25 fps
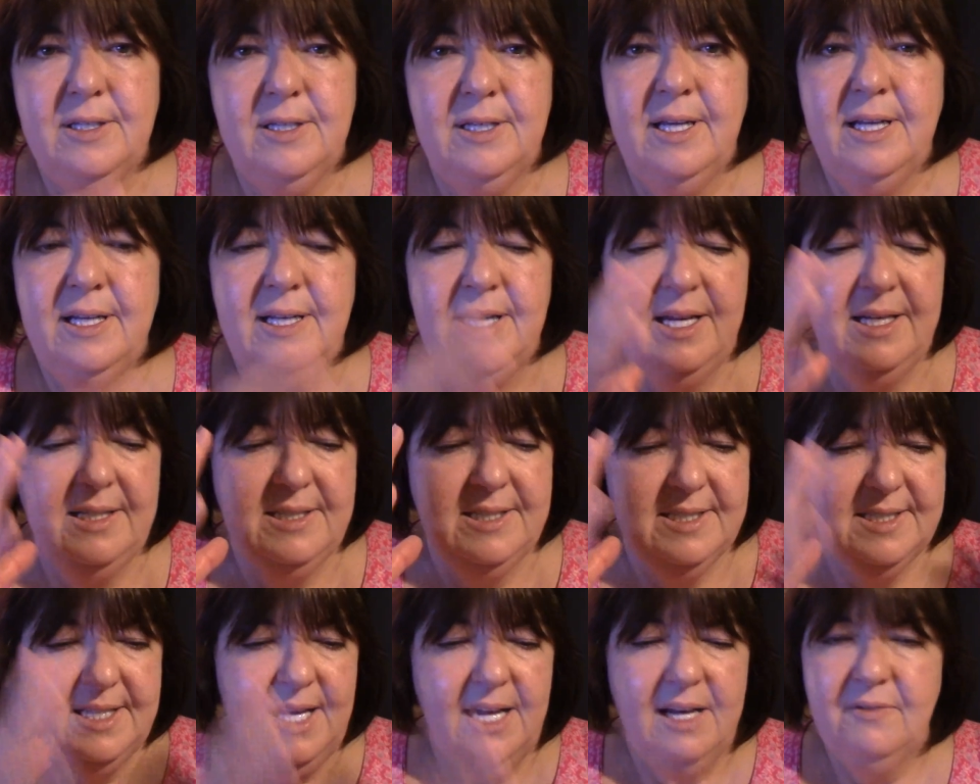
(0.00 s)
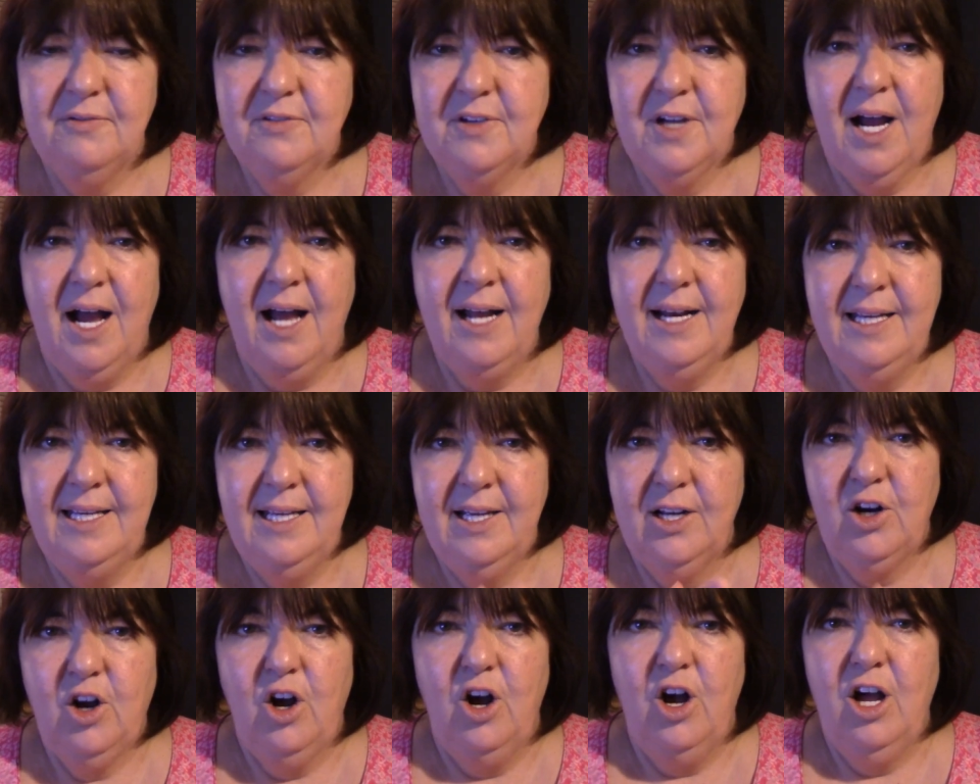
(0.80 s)
And instead of cutting
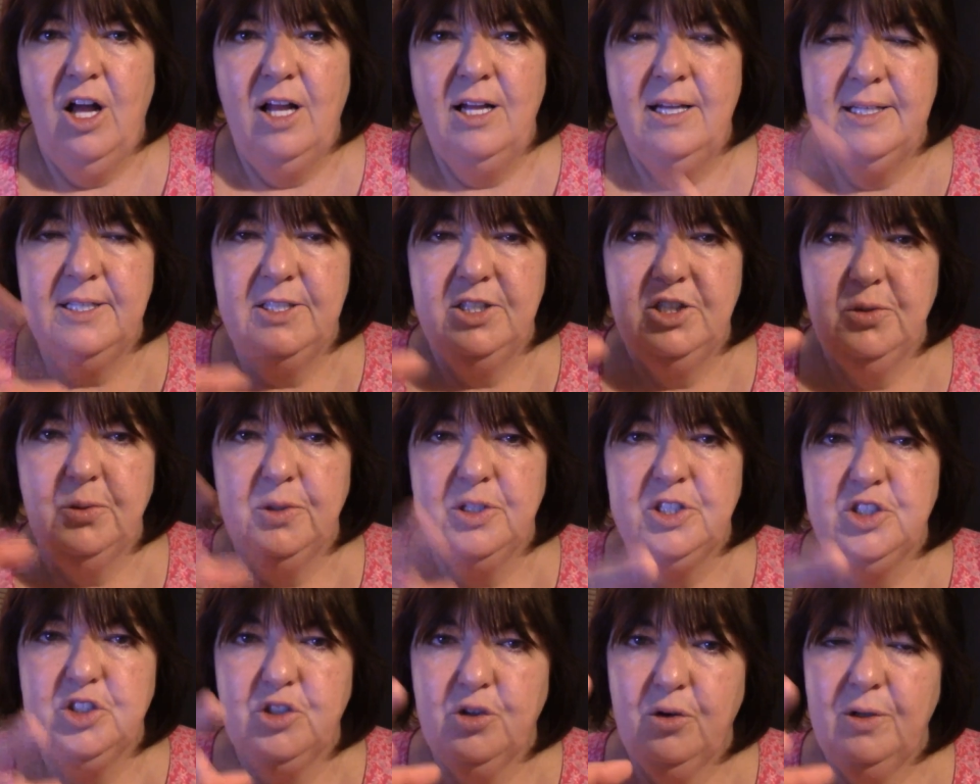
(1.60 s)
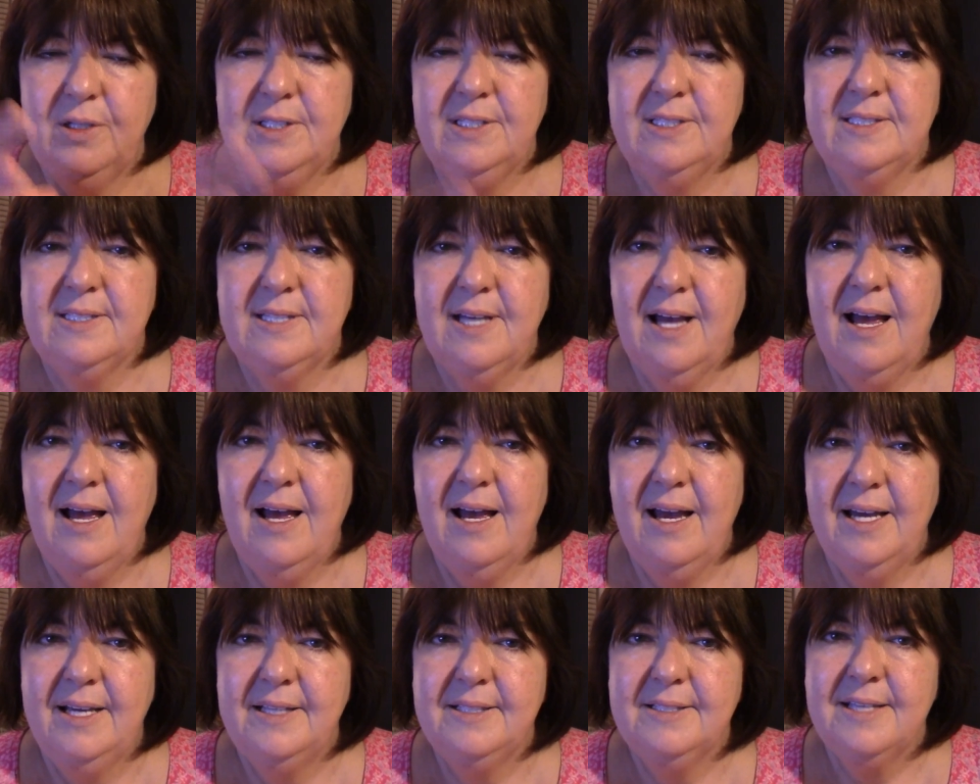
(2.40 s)
it all into a certain
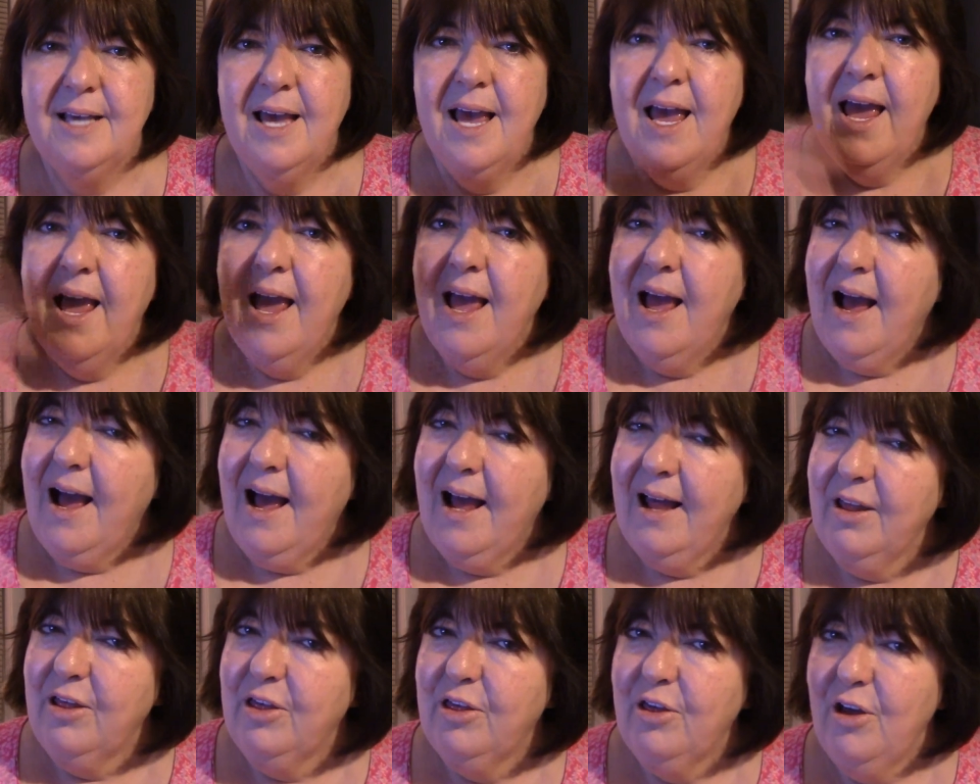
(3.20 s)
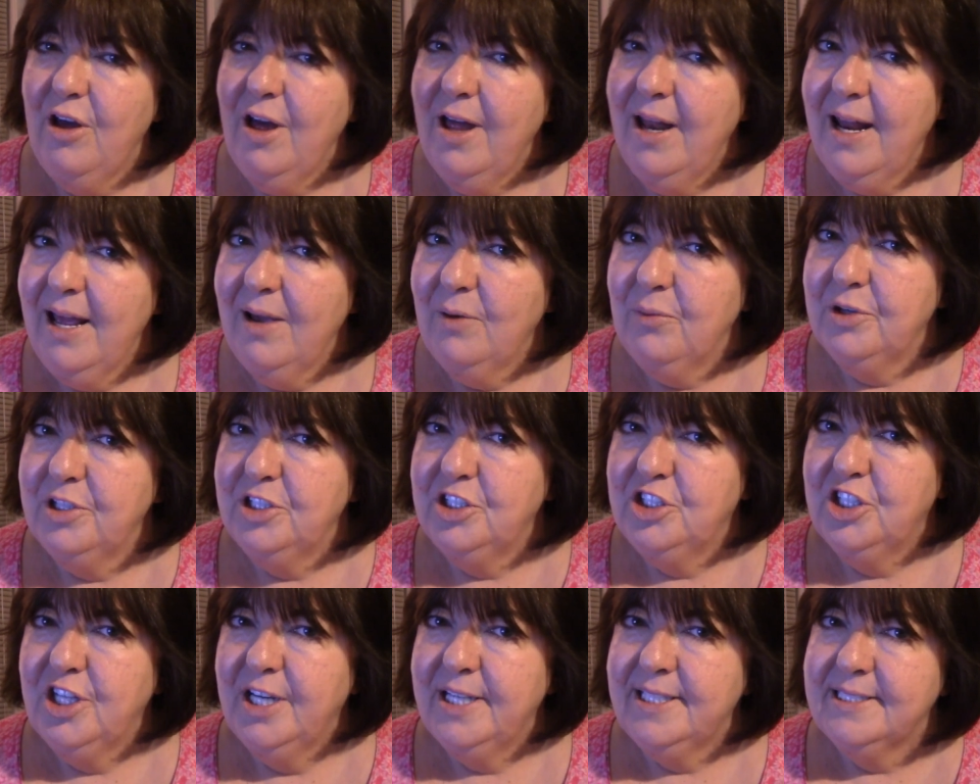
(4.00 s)
size, I thought I would
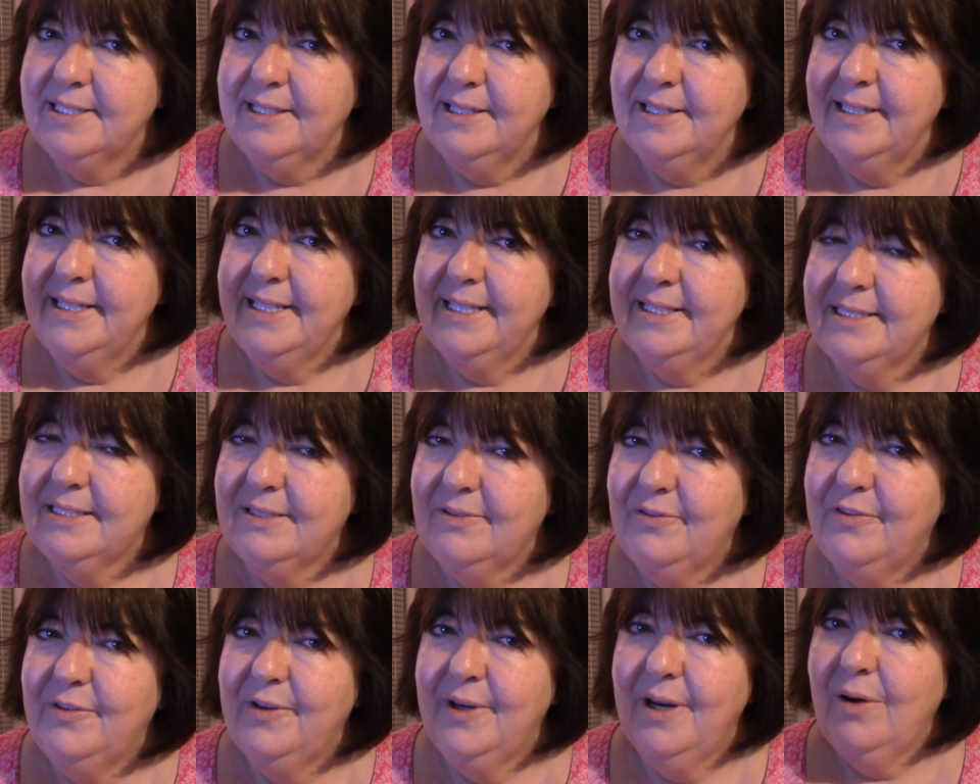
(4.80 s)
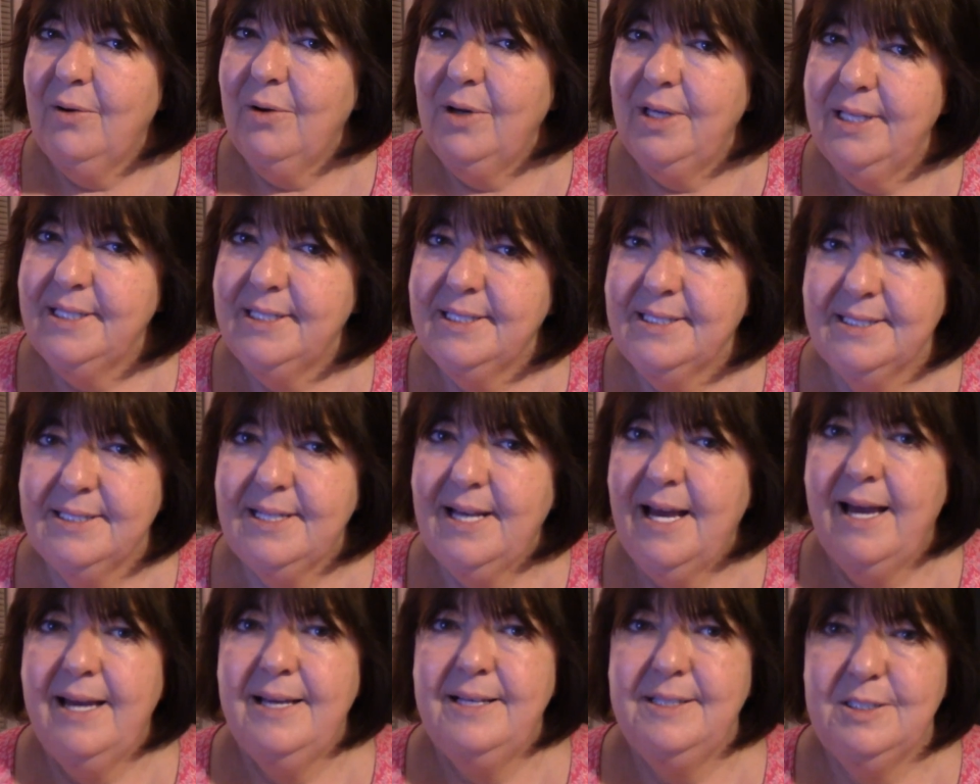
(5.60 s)
just list various
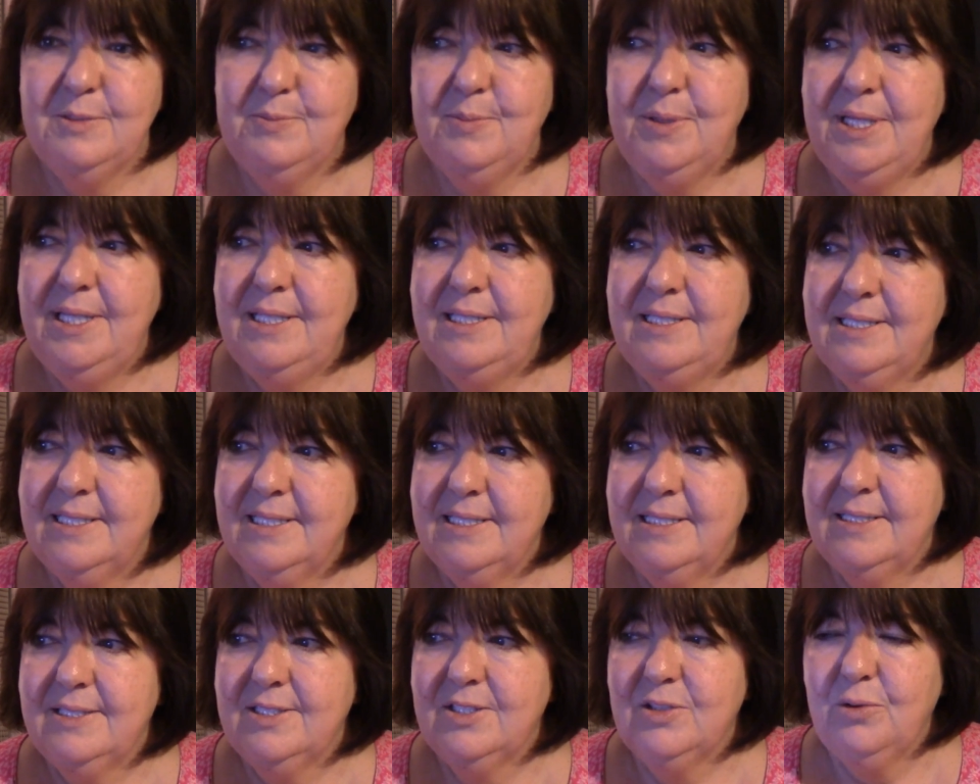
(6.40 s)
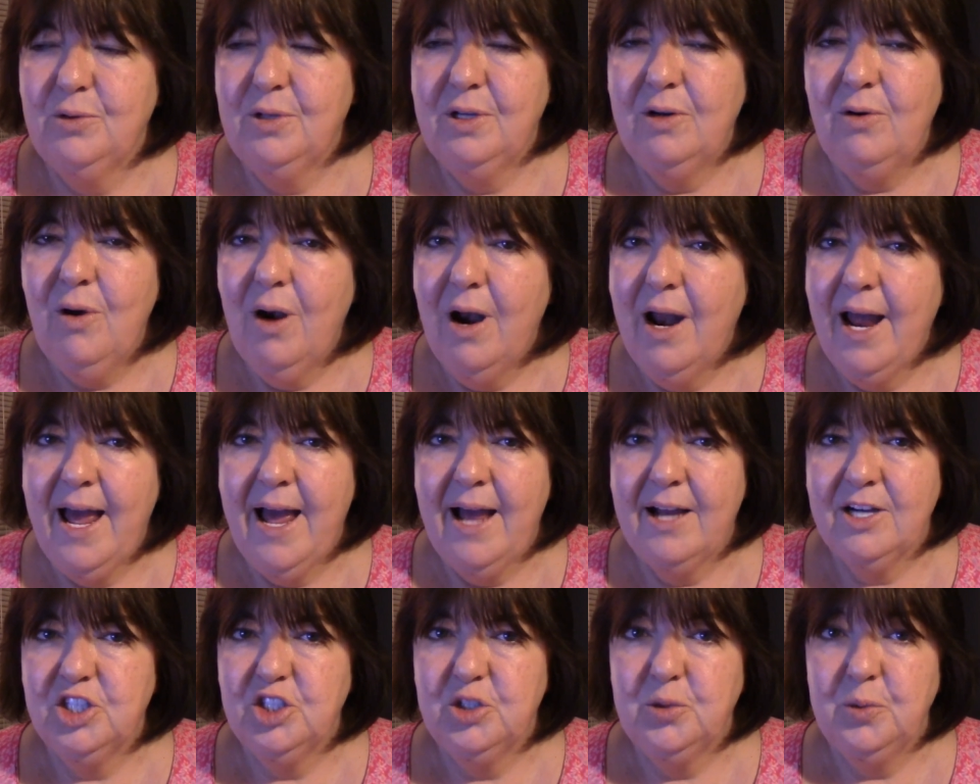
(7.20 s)
size pieces. So there are
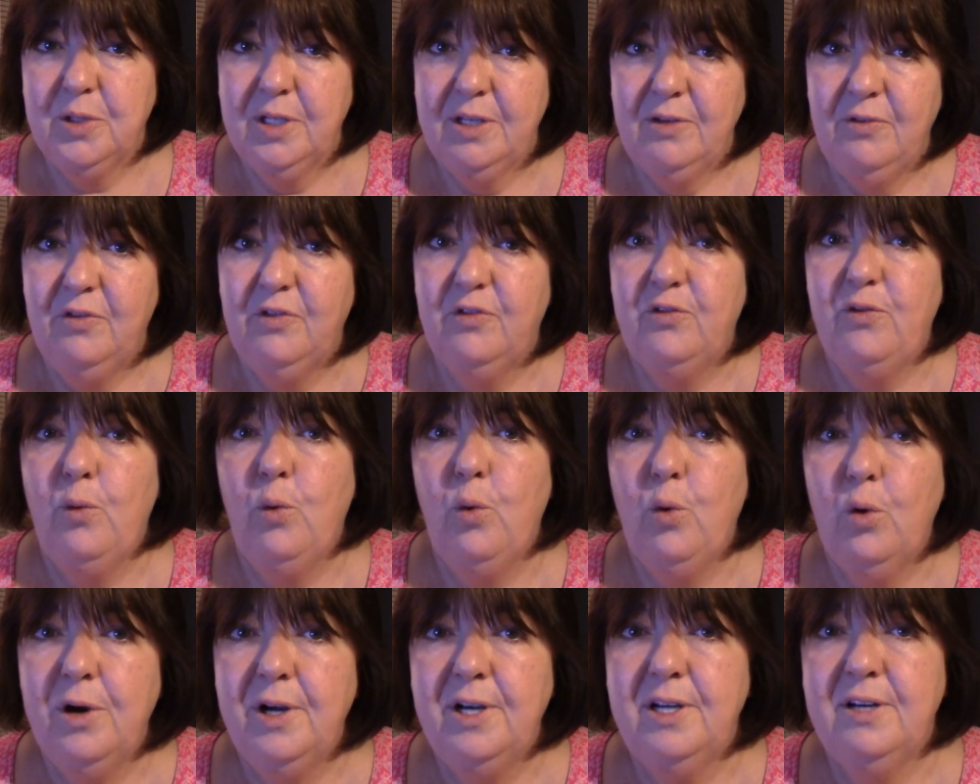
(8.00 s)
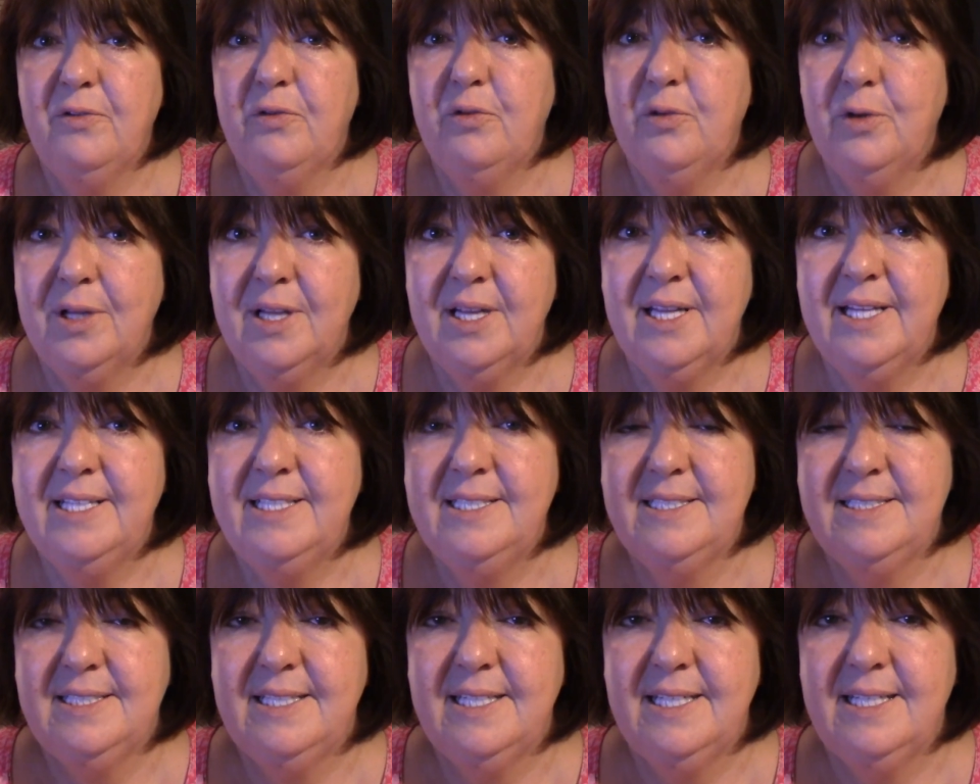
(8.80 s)
actually four different
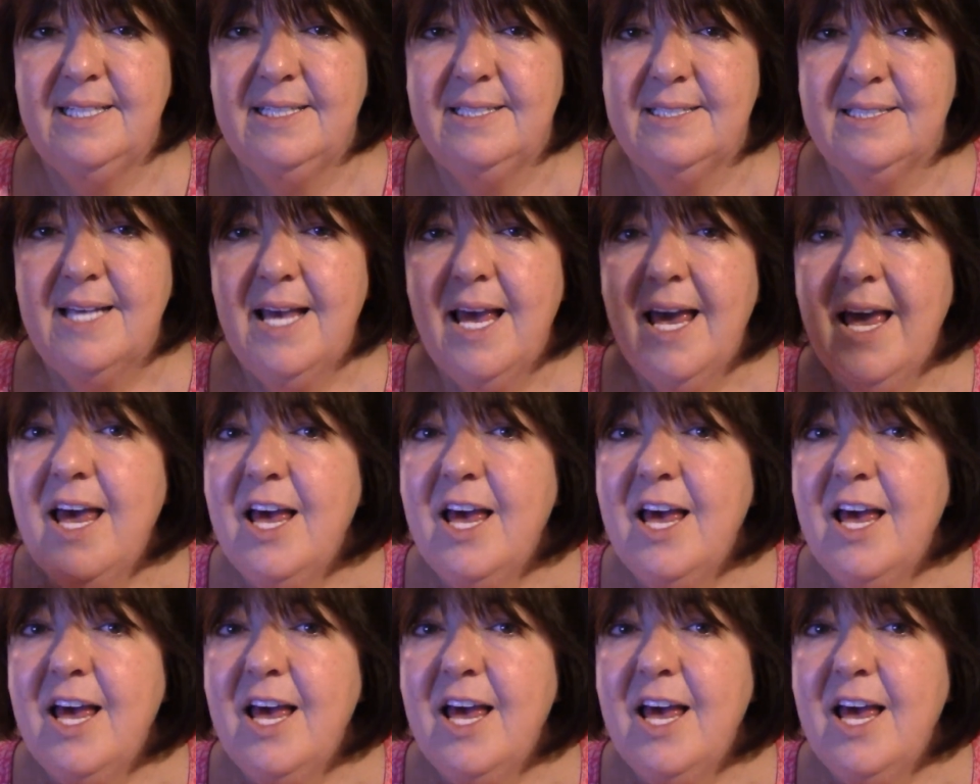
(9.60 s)
listings.